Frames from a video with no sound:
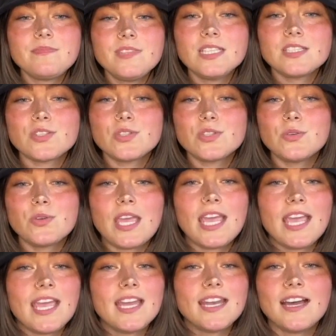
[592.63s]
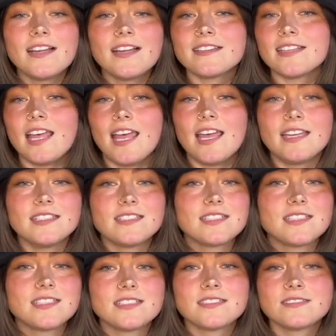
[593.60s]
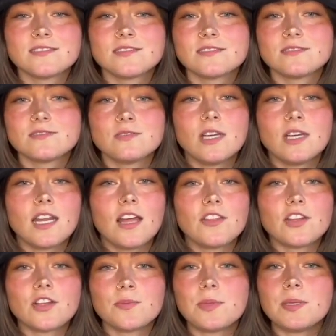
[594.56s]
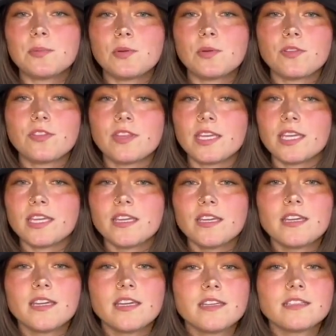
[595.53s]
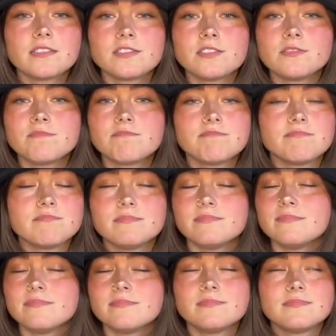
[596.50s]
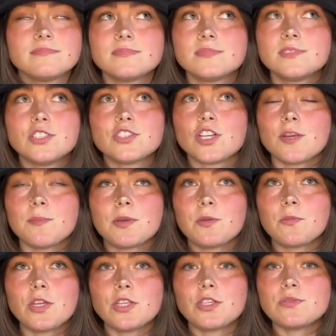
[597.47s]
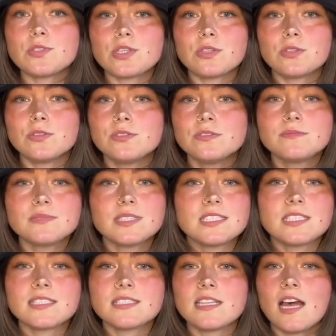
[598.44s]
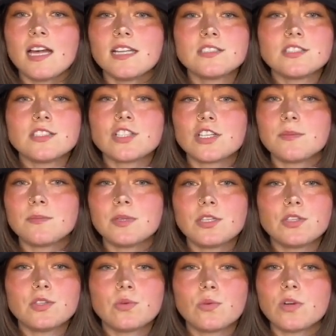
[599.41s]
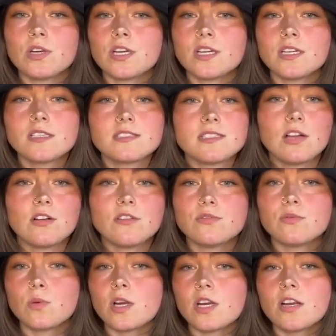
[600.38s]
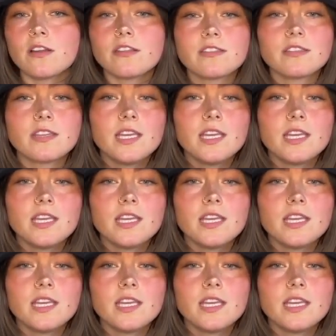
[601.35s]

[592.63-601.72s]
And so you cannot let what other people think determine what you do. It does not determine your self-worth.